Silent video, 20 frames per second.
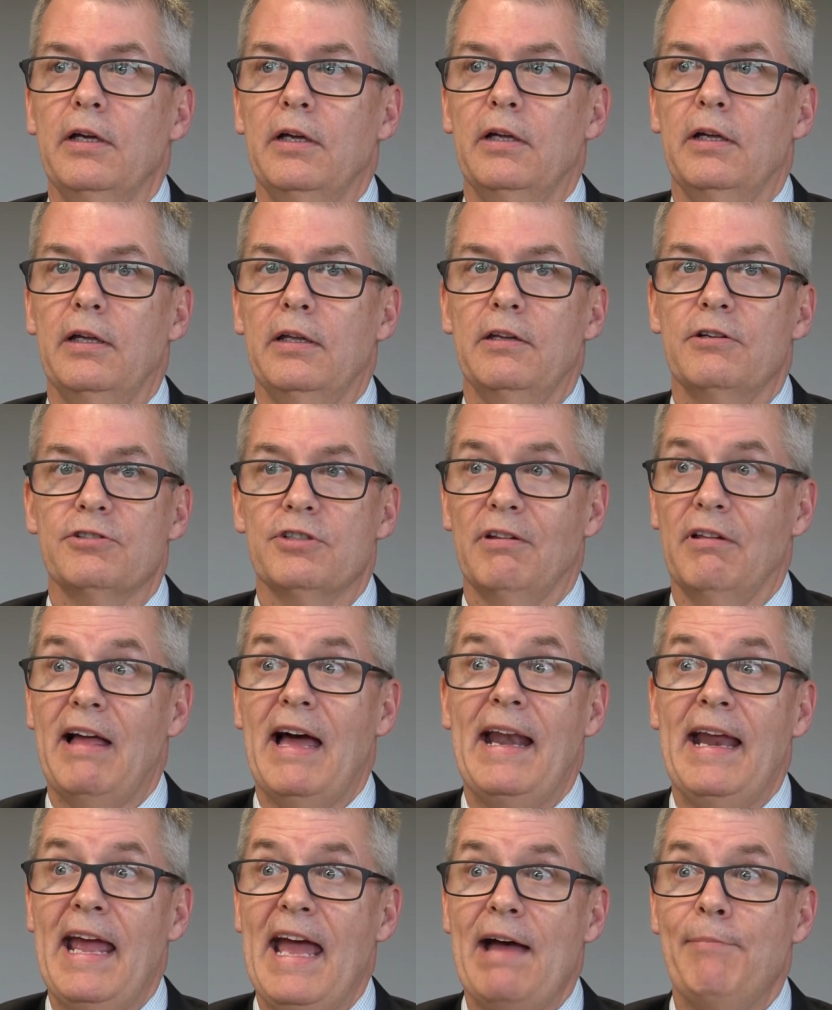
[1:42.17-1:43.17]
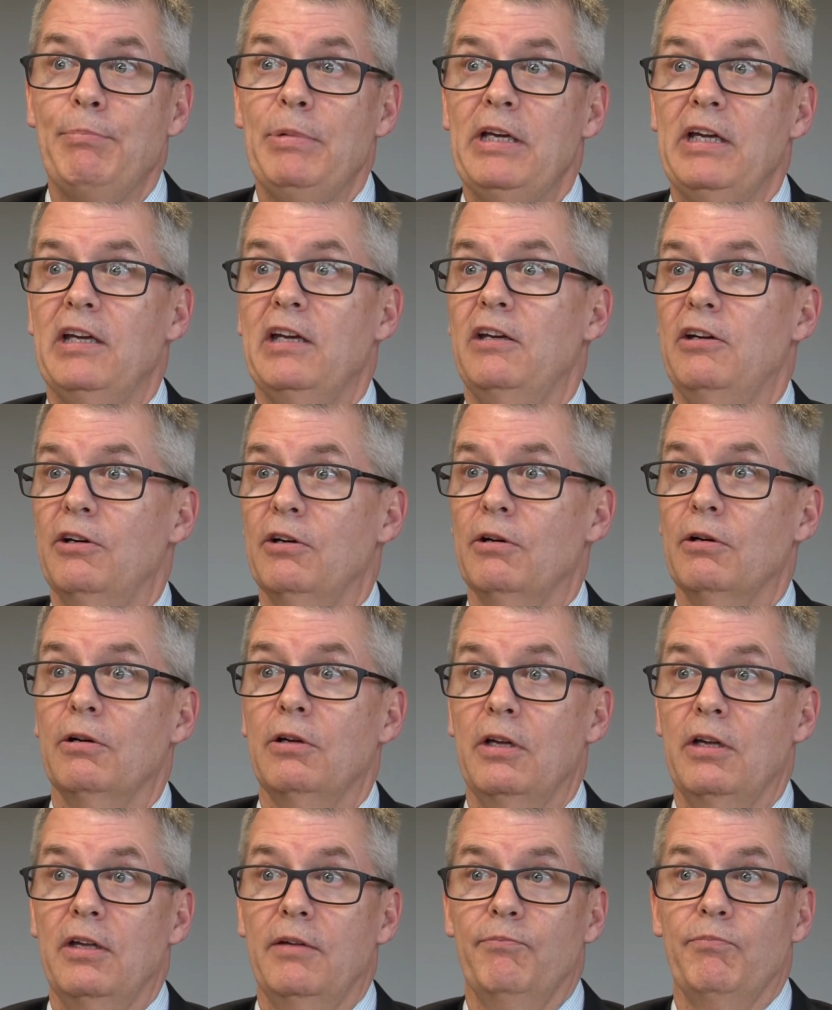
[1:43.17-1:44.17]
There's a lot happening
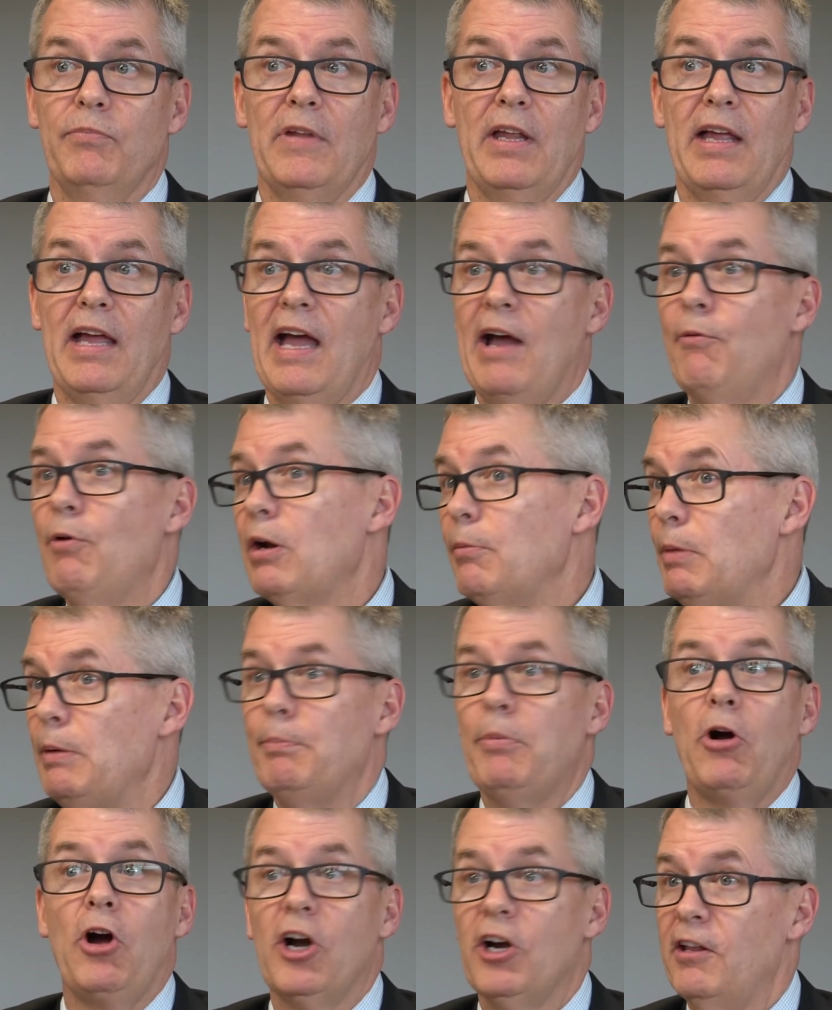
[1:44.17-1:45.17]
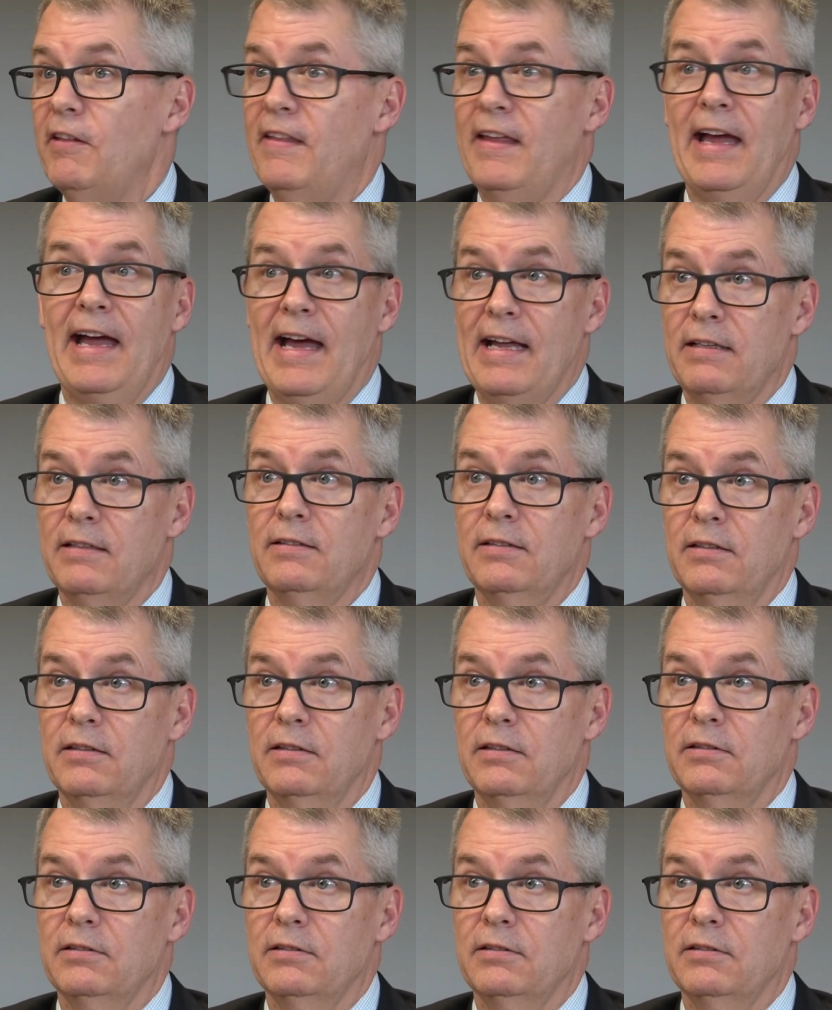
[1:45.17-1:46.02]
here. I want to be part of that. Yeah.